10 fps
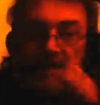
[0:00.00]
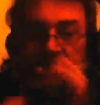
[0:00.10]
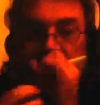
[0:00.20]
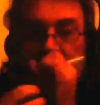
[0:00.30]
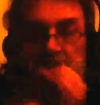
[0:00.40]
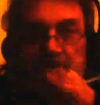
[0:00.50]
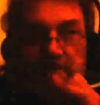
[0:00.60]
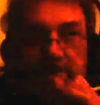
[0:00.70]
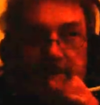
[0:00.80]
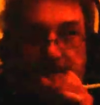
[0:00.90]

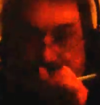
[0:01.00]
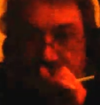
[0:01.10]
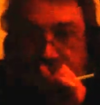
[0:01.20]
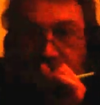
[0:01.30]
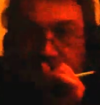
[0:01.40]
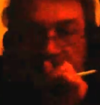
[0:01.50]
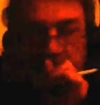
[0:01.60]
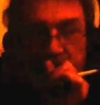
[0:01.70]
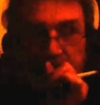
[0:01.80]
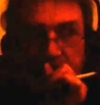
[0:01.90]
didgeridoos, but with curled up at
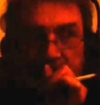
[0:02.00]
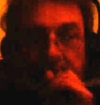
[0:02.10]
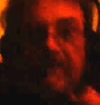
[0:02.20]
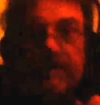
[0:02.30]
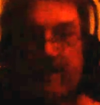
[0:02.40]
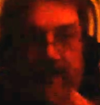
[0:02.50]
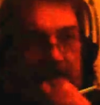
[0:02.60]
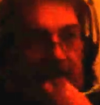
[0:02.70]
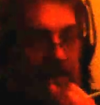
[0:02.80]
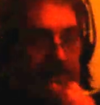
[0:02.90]
the bottom.
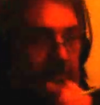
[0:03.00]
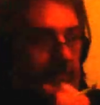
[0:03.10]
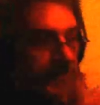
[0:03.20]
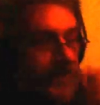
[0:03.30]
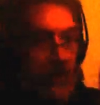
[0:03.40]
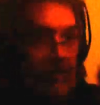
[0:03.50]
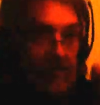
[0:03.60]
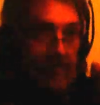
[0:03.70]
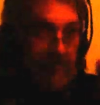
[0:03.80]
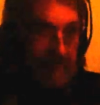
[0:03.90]
And they pushed it over to
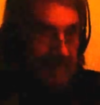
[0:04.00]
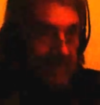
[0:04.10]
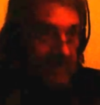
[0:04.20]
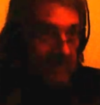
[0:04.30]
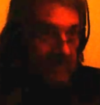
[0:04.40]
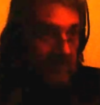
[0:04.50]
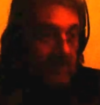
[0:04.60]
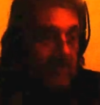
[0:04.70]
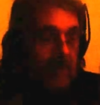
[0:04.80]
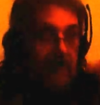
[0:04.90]
him as if to say, "You want
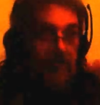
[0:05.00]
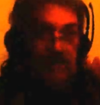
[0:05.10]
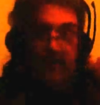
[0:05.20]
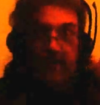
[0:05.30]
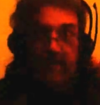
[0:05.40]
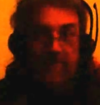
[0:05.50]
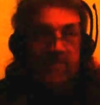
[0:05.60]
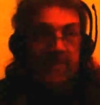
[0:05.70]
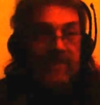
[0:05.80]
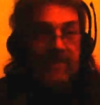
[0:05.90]
some?"
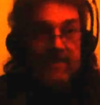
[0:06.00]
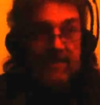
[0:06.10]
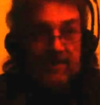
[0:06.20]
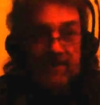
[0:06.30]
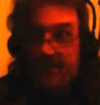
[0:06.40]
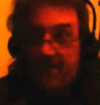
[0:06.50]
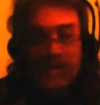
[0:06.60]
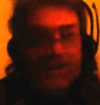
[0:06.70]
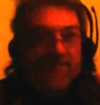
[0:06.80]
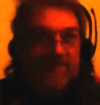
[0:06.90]
And he said, "Yeah, all
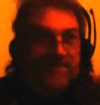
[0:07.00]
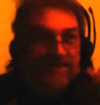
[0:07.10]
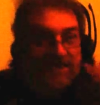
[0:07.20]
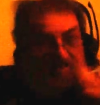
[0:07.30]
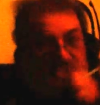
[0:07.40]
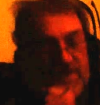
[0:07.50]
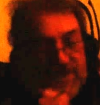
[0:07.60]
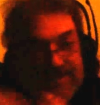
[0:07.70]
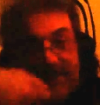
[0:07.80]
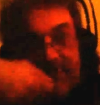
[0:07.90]
right, Em." So they put this
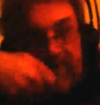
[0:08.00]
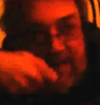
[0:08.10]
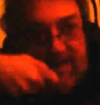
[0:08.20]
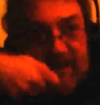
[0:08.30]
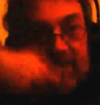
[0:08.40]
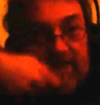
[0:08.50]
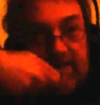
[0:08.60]
thing up his